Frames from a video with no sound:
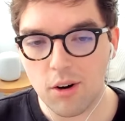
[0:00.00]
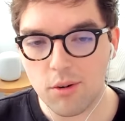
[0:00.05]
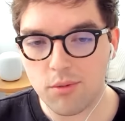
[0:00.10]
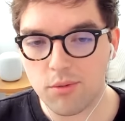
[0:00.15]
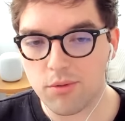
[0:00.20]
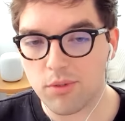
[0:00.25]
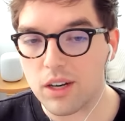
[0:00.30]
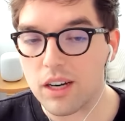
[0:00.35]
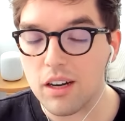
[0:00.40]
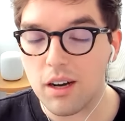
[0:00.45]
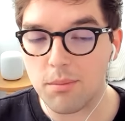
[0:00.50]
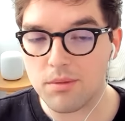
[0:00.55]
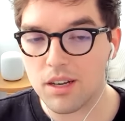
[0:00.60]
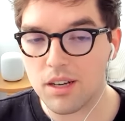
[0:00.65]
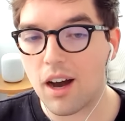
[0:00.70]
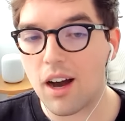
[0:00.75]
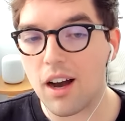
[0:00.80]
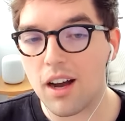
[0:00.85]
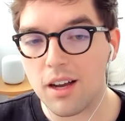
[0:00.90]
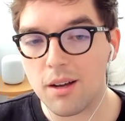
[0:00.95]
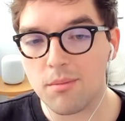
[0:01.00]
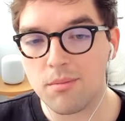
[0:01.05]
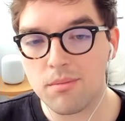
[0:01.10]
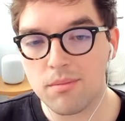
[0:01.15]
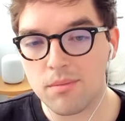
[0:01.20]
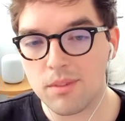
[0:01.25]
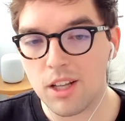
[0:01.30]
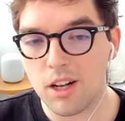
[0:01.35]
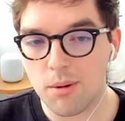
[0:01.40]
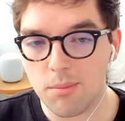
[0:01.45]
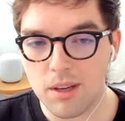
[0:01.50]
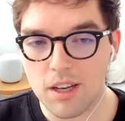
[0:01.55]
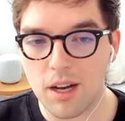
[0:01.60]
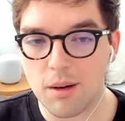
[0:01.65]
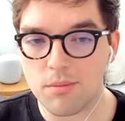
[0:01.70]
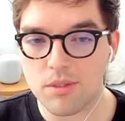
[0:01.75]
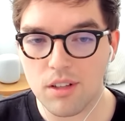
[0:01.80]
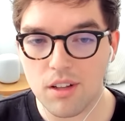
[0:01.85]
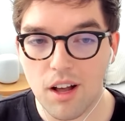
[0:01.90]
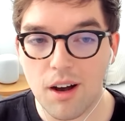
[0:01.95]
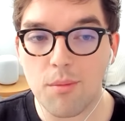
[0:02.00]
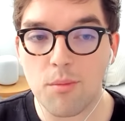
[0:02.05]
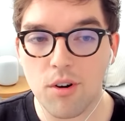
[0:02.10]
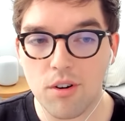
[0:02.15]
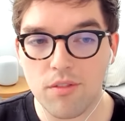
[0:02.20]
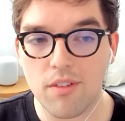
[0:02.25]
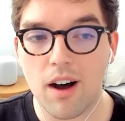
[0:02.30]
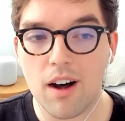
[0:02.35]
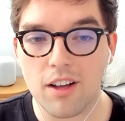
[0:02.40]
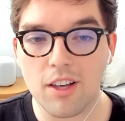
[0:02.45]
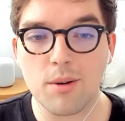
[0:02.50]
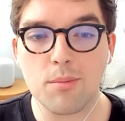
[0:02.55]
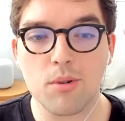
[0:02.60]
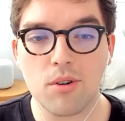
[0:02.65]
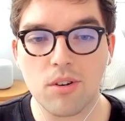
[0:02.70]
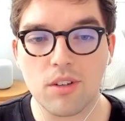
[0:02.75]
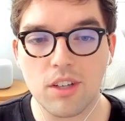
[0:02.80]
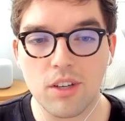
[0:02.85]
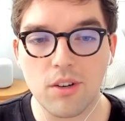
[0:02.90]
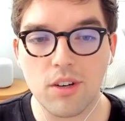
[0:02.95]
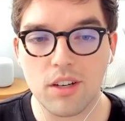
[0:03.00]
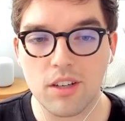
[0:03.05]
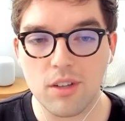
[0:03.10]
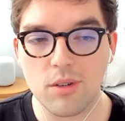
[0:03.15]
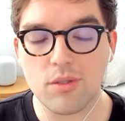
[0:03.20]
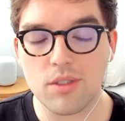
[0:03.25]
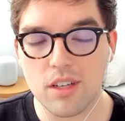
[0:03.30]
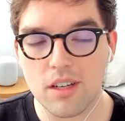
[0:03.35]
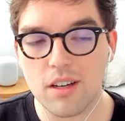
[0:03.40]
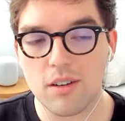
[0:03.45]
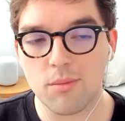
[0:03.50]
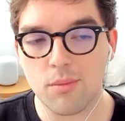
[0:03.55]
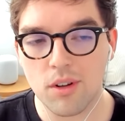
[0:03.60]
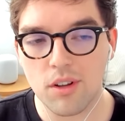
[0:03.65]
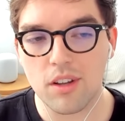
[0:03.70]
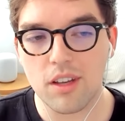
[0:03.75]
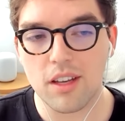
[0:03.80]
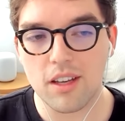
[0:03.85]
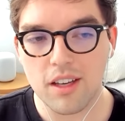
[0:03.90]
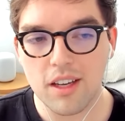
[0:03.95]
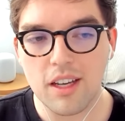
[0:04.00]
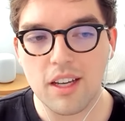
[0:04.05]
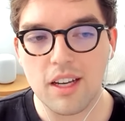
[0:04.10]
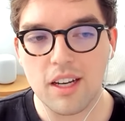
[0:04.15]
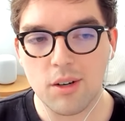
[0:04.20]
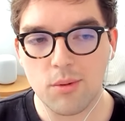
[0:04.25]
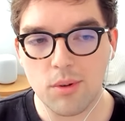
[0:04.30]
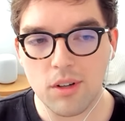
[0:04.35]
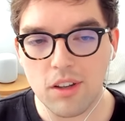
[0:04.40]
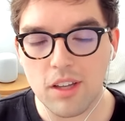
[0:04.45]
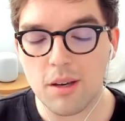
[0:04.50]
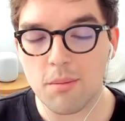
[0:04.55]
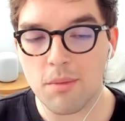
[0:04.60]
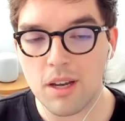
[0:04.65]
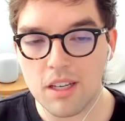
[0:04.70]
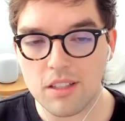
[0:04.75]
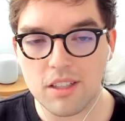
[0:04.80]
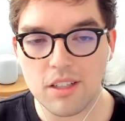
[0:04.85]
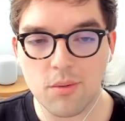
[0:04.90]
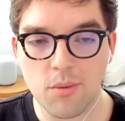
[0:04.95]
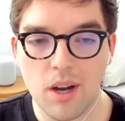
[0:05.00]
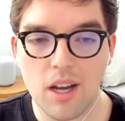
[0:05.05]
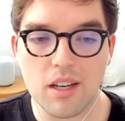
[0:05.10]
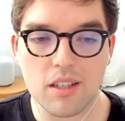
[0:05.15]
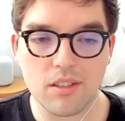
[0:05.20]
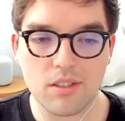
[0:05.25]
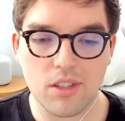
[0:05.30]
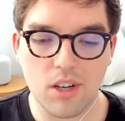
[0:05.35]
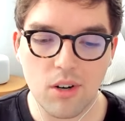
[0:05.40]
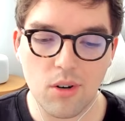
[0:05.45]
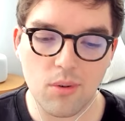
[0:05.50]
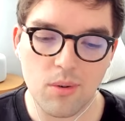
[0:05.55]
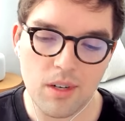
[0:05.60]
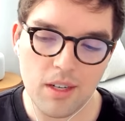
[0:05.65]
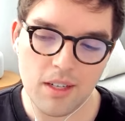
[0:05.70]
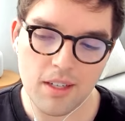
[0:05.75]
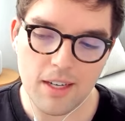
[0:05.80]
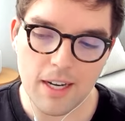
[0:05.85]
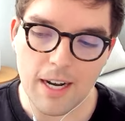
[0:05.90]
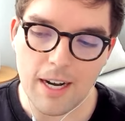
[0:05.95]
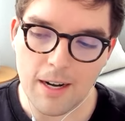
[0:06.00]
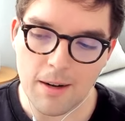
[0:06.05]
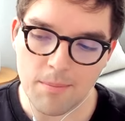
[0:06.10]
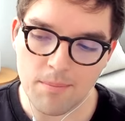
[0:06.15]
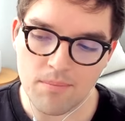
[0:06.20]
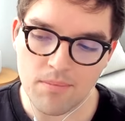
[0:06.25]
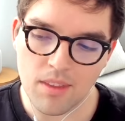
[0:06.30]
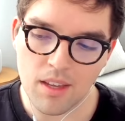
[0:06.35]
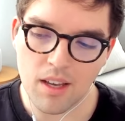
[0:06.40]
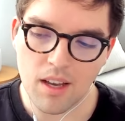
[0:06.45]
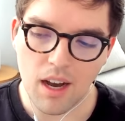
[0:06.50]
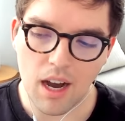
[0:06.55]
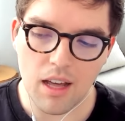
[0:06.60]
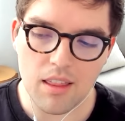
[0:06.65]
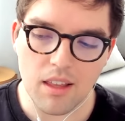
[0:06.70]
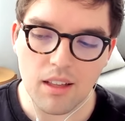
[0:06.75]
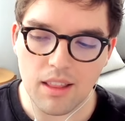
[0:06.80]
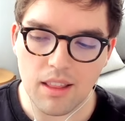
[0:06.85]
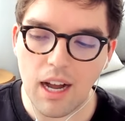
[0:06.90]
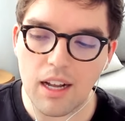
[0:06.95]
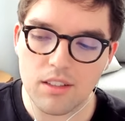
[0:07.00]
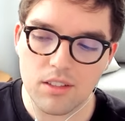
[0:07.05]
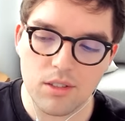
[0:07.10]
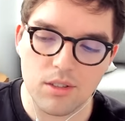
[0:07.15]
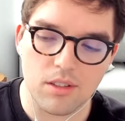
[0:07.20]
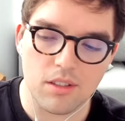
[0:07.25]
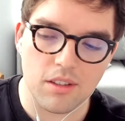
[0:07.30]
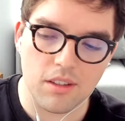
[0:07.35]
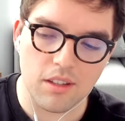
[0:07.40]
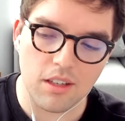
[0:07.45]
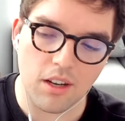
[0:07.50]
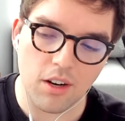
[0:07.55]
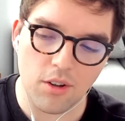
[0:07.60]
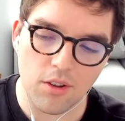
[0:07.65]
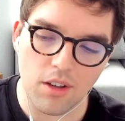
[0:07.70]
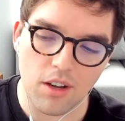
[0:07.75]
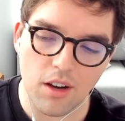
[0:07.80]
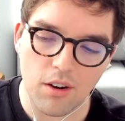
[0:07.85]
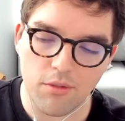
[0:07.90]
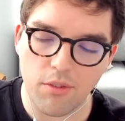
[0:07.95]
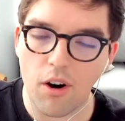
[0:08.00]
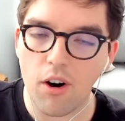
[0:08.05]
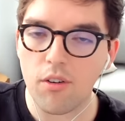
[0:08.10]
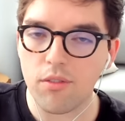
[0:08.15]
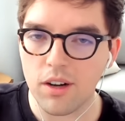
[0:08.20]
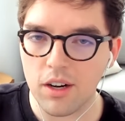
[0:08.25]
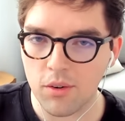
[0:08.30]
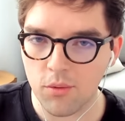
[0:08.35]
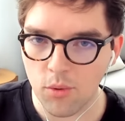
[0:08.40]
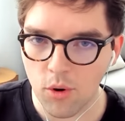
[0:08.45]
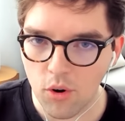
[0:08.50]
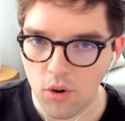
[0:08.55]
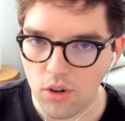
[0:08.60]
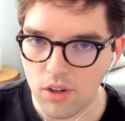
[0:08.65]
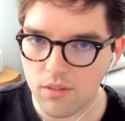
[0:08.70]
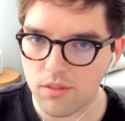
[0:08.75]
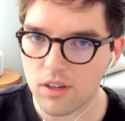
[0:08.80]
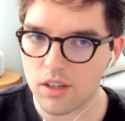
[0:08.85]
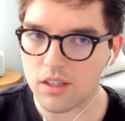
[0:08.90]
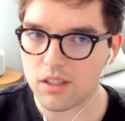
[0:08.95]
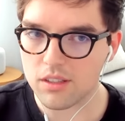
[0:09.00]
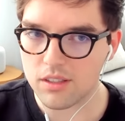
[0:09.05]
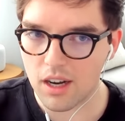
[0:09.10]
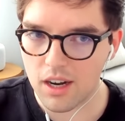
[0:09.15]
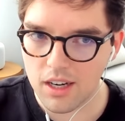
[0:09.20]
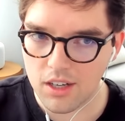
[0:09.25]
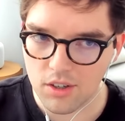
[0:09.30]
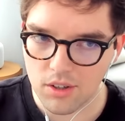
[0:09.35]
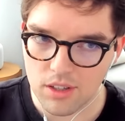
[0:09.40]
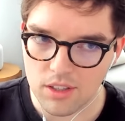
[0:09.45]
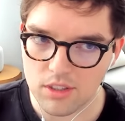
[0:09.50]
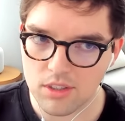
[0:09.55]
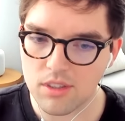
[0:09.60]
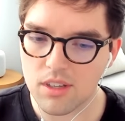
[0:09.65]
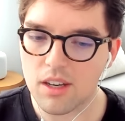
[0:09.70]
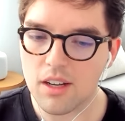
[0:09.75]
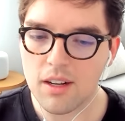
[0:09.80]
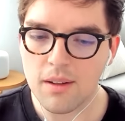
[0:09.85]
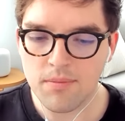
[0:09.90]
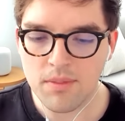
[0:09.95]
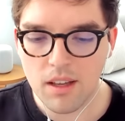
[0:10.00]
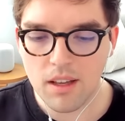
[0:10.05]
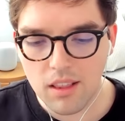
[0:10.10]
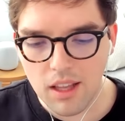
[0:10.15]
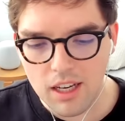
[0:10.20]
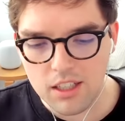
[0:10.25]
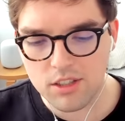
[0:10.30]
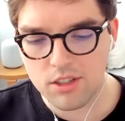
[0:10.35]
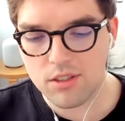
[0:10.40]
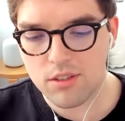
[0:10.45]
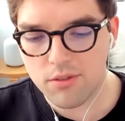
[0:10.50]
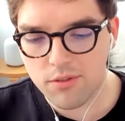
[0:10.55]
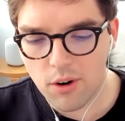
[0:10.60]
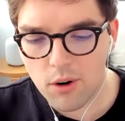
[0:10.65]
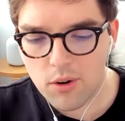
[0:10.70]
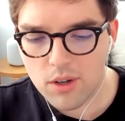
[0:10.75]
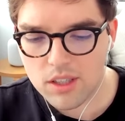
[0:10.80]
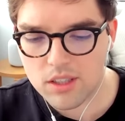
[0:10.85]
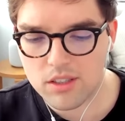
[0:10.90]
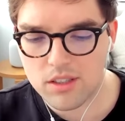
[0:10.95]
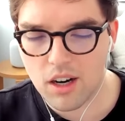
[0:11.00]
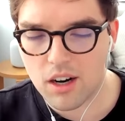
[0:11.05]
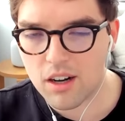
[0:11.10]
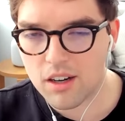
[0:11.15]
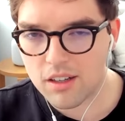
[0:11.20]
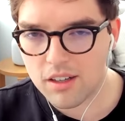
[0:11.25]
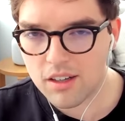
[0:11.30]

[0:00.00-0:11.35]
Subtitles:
freed up time, becomes a lot more valuable, and you can use it in really, really amazing ways. So I think that's, the evolving role of a designer is less focused on